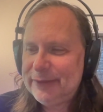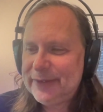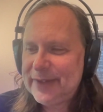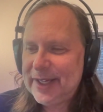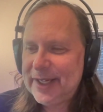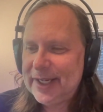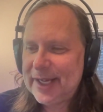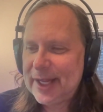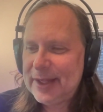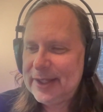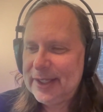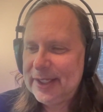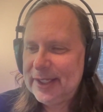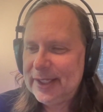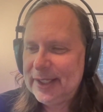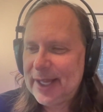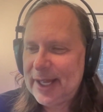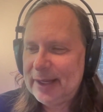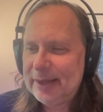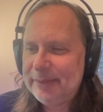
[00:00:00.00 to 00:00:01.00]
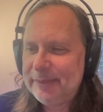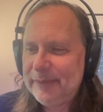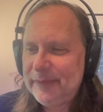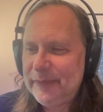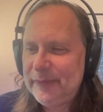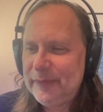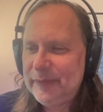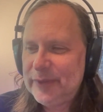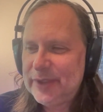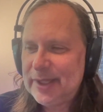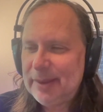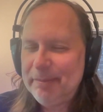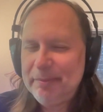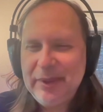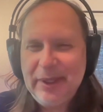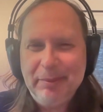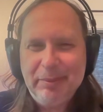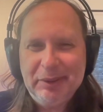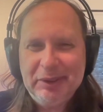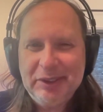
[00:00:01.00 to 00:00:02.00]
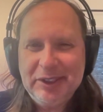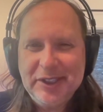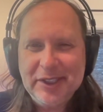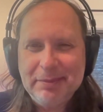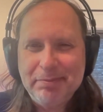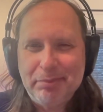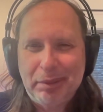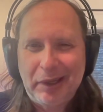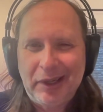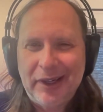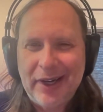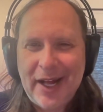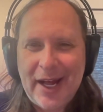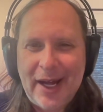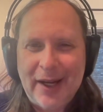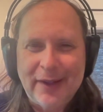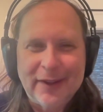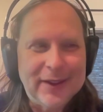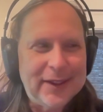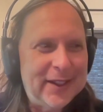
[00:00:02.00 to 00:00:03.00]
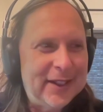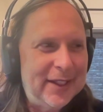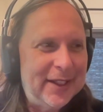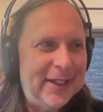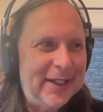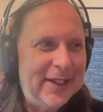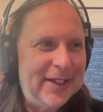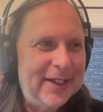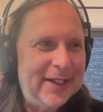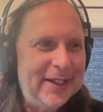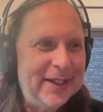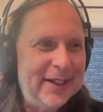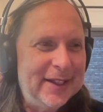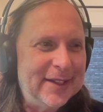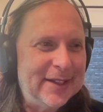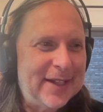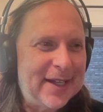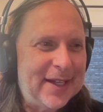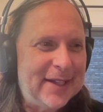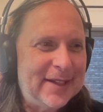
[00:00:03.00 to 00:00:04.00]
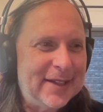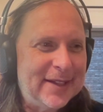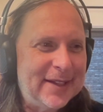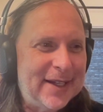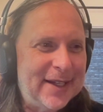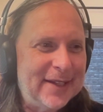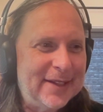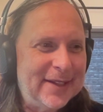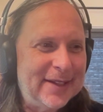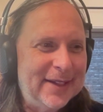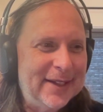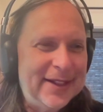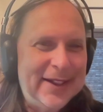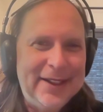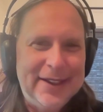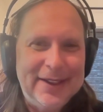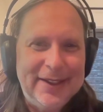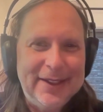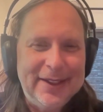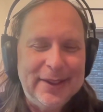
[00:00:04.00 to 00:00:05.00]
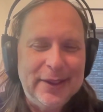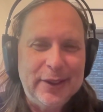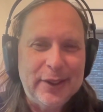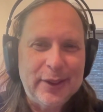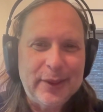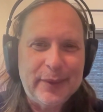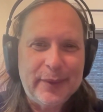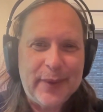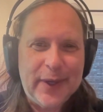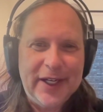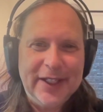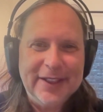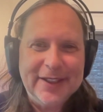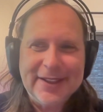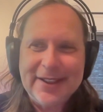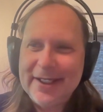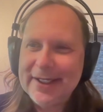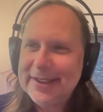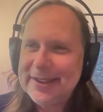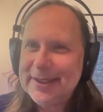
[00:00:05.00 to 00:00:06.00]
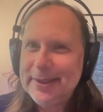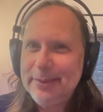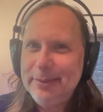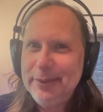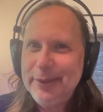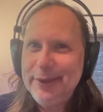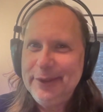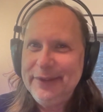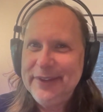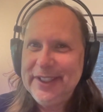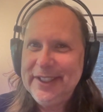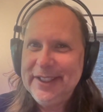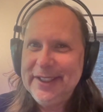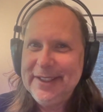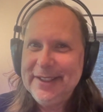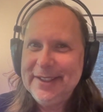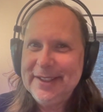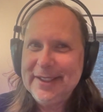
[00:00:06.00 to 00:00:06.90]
Like, I think some people are just burnt out on anything that's got sex in it and don't want sex in movies.